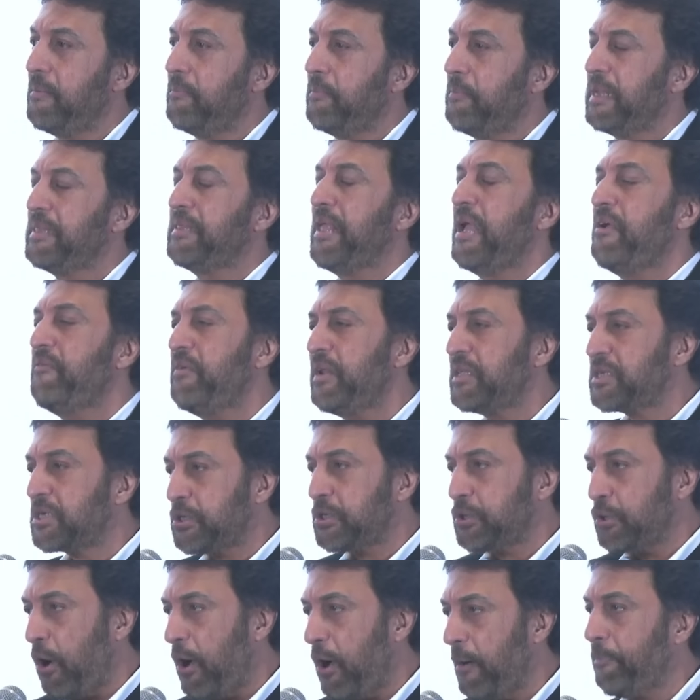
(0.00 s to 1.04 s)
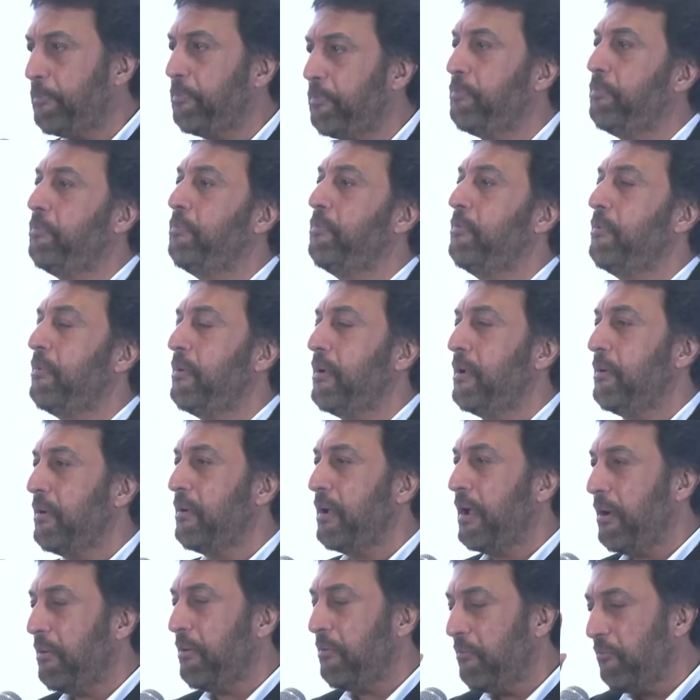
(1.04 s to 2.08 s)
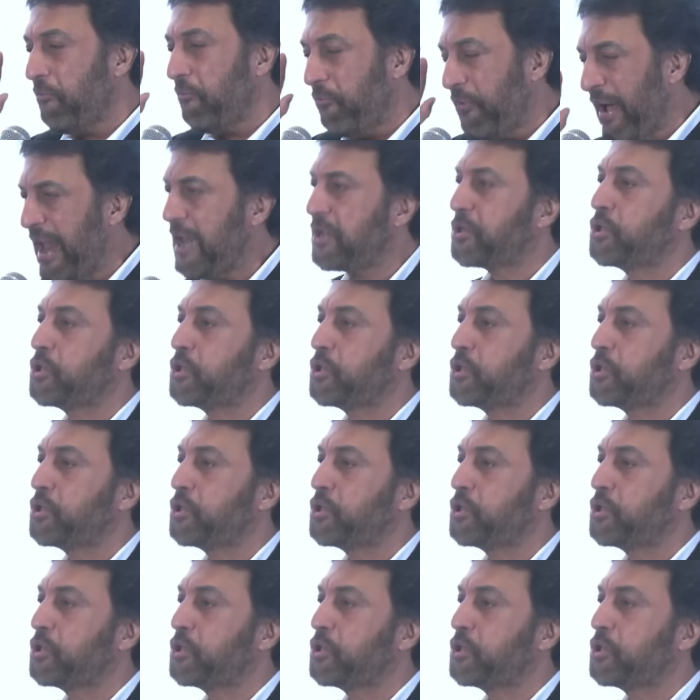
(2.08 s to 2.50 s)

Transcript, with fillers: But they will stop well